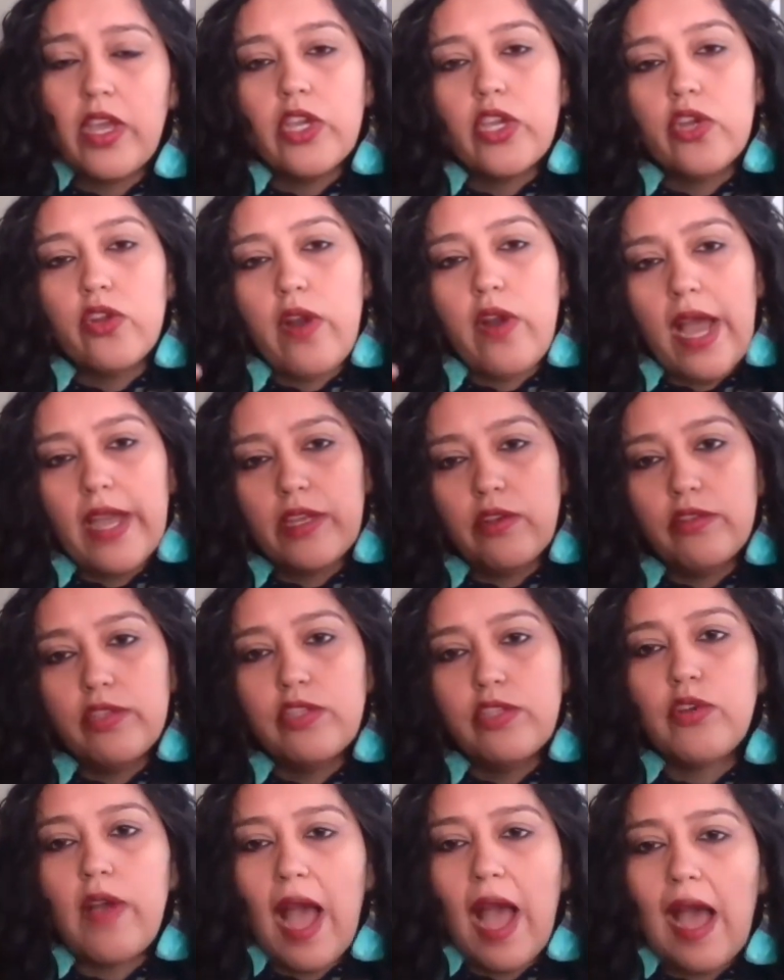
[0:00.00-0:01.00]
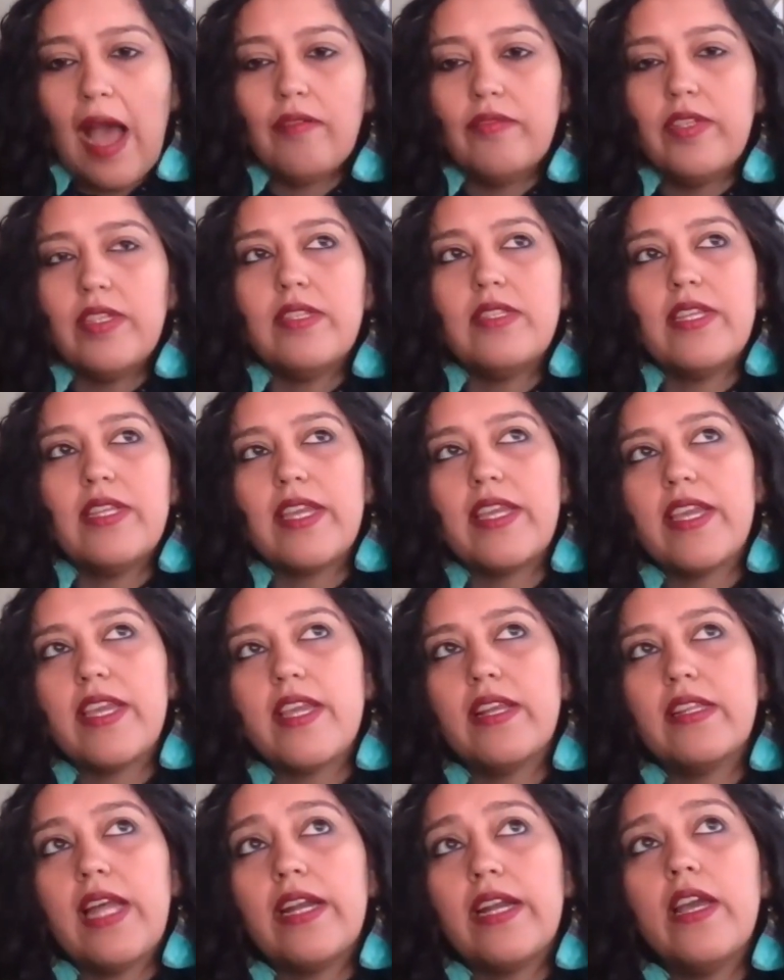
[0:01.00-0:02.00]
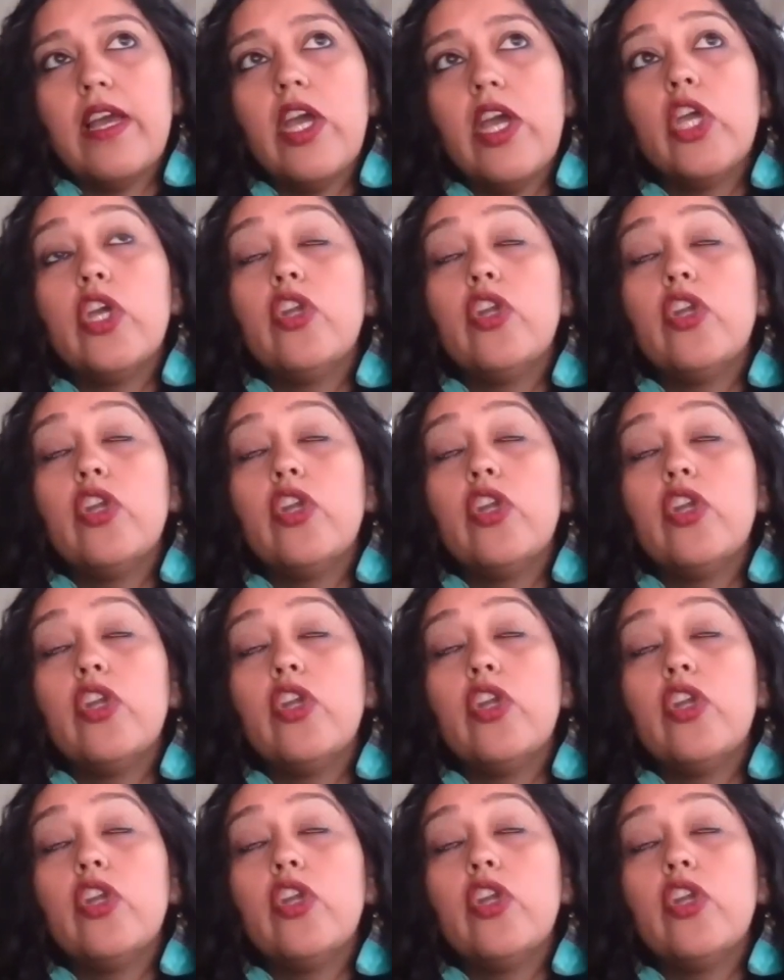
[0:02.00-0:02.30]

I used to have this thinking that,